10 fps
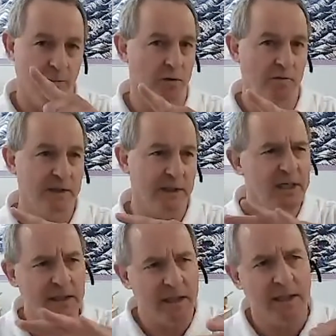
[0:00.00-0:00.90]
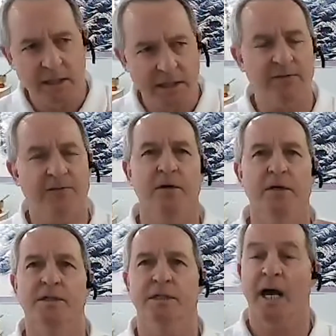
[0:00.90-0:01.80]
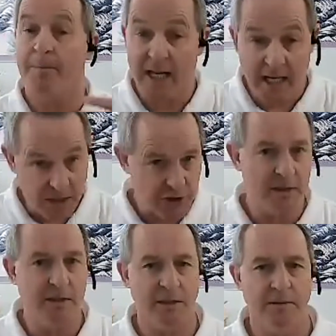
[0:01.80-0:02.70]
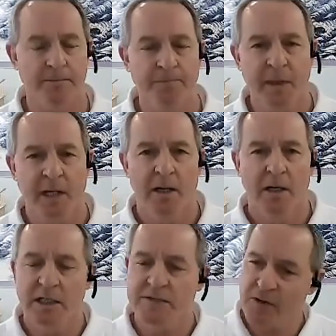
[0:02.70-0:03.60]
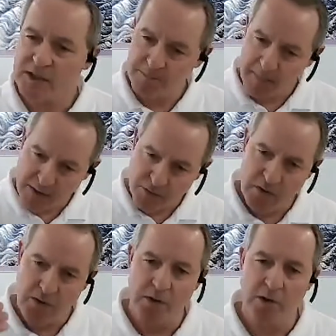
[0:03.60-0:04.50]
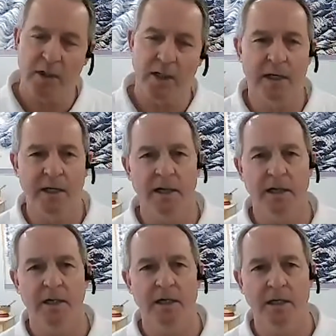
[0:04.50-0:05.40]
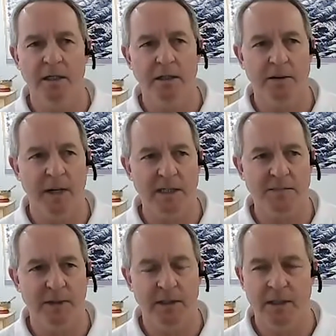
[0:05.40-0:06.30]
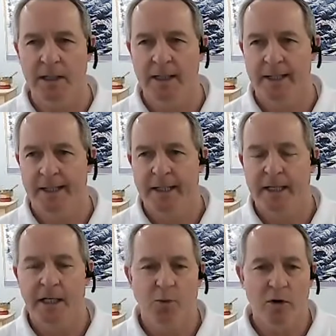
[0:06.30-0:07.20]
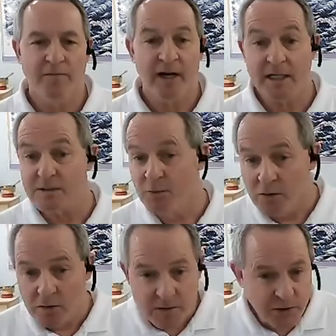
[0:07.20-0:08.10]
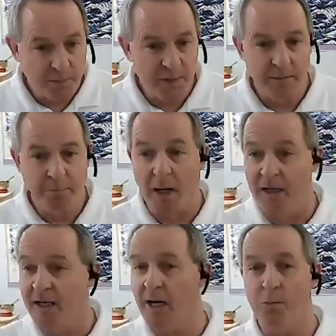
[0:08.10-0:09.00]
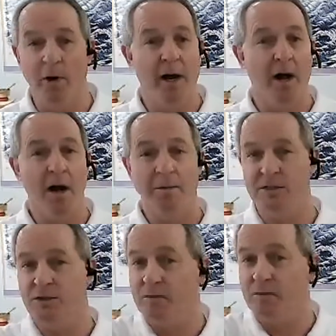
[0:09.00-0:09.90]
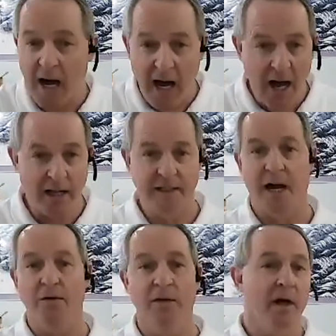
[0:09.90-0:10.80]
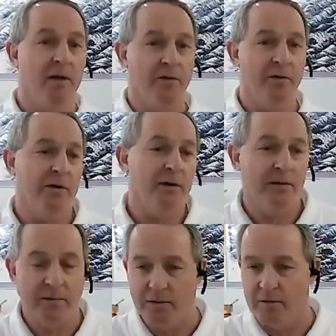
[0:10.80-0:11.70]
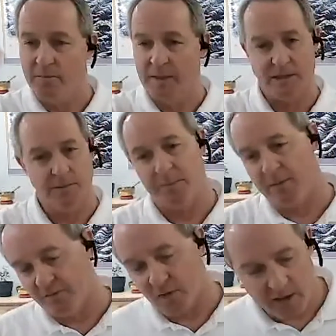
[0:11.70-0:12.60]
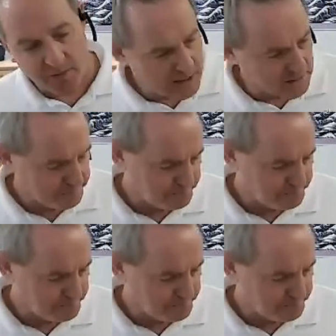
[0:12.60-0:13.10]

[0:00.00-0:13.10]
moves in in different combinations. It's very symmetrical in, in commencement. In more advanced moves, you'll be punging up one arm as you on down the other, and you'll mix them up in a variety of ways.